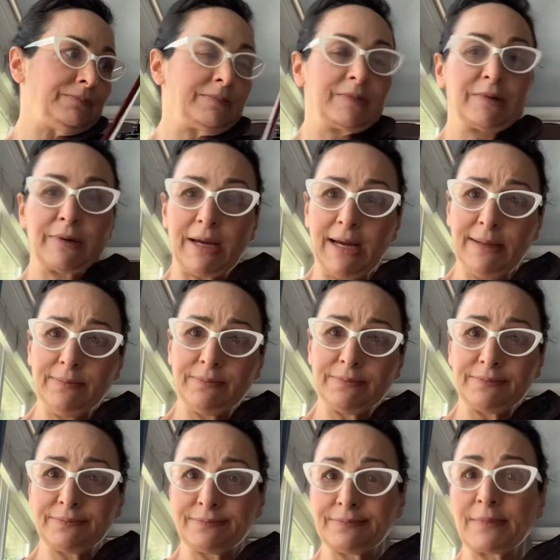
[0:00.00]
Okay?
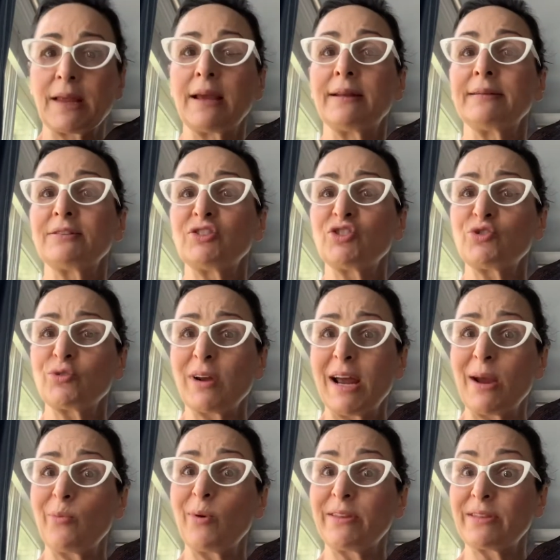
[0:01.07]
Let's try
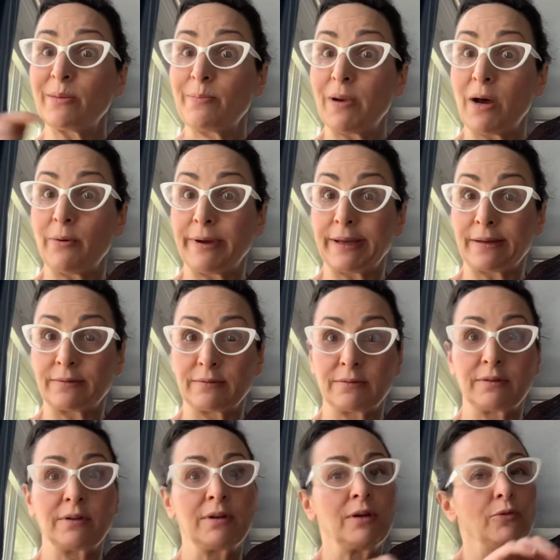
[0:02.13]
it with the bowing.
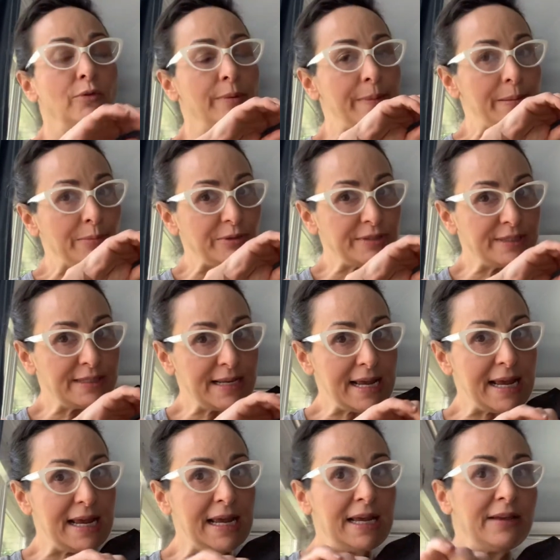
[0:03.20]
Remember,
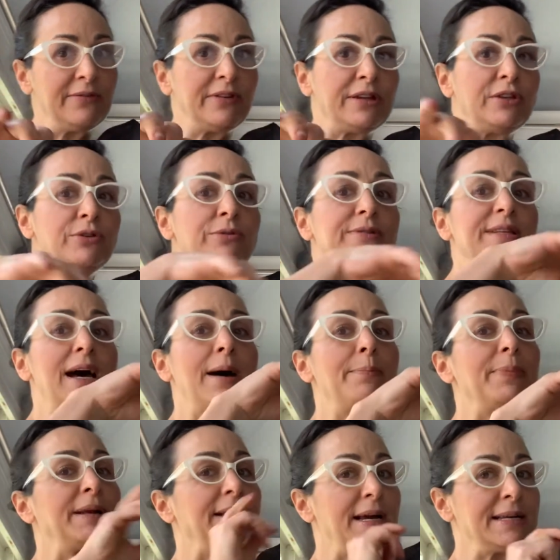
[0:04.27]
save and use up,
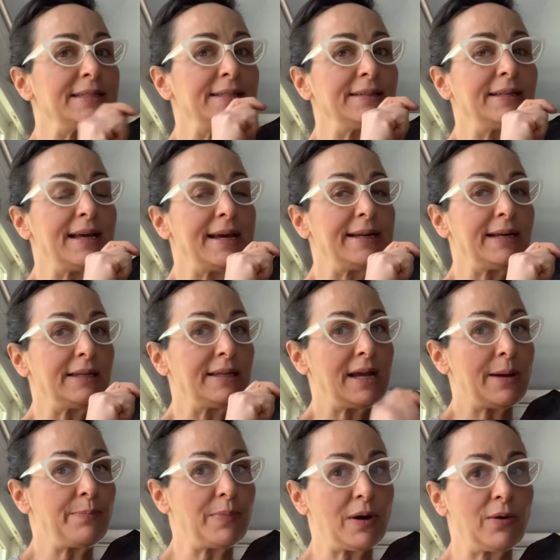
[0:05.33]
but nice and light on the
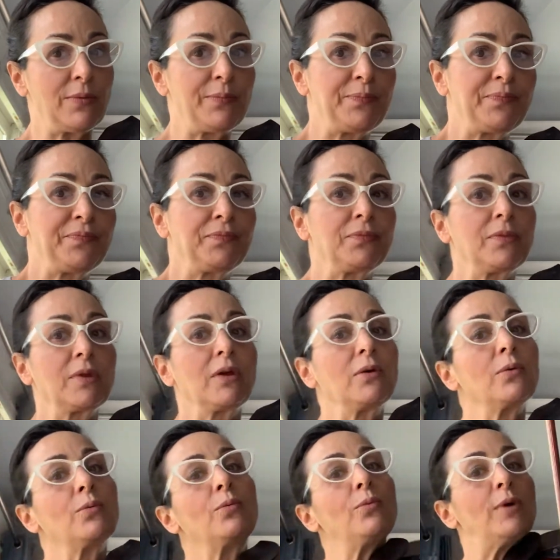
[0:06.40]
up bow.
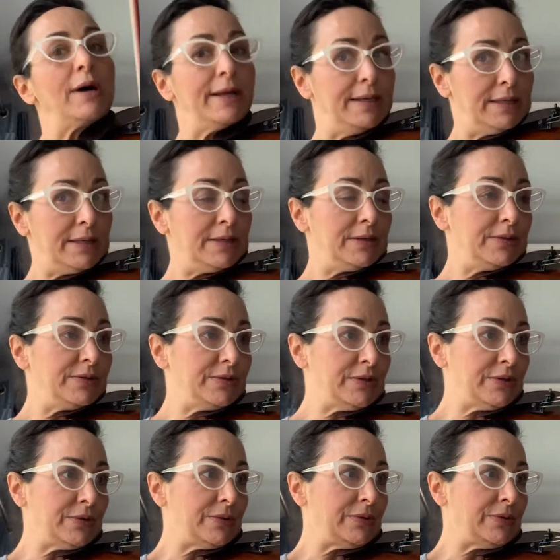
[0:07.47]
1,
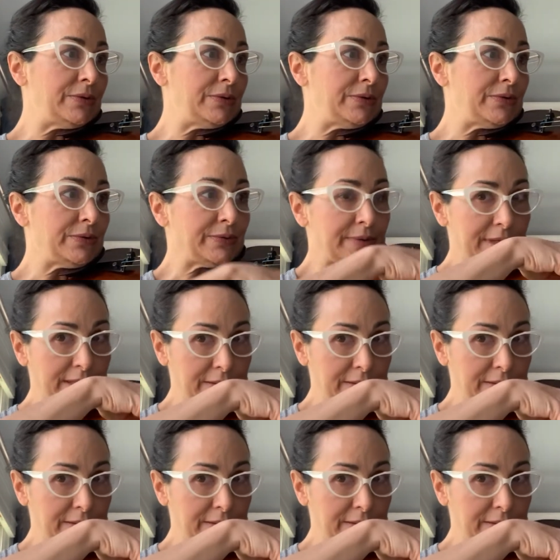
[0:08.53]
2, 3.